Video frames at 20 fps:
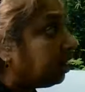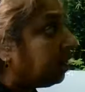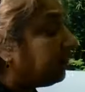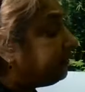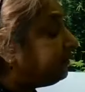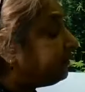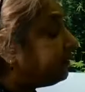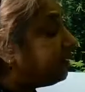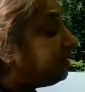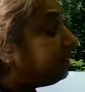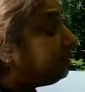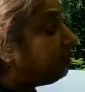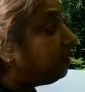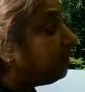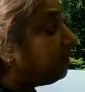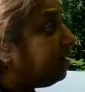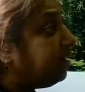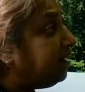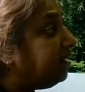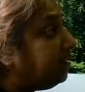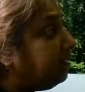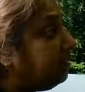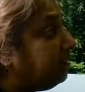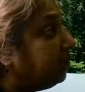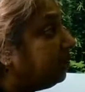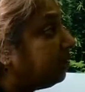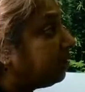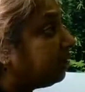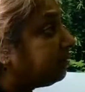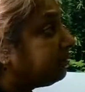And then one day he
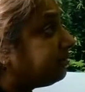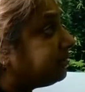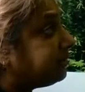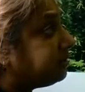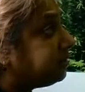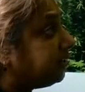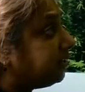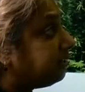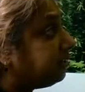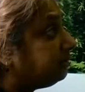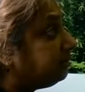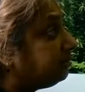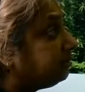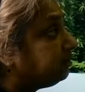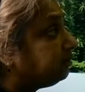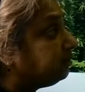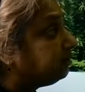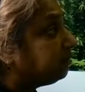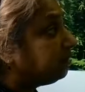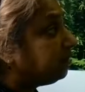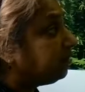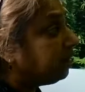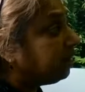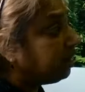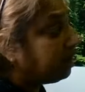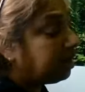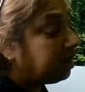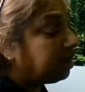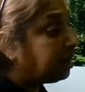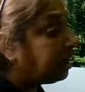woke up and said,
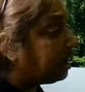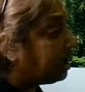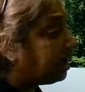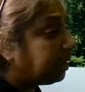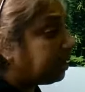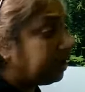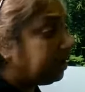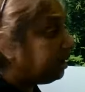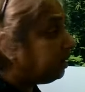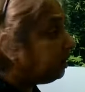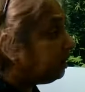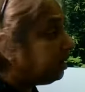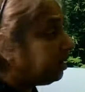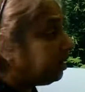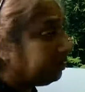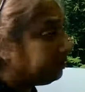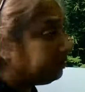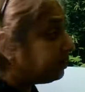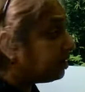I am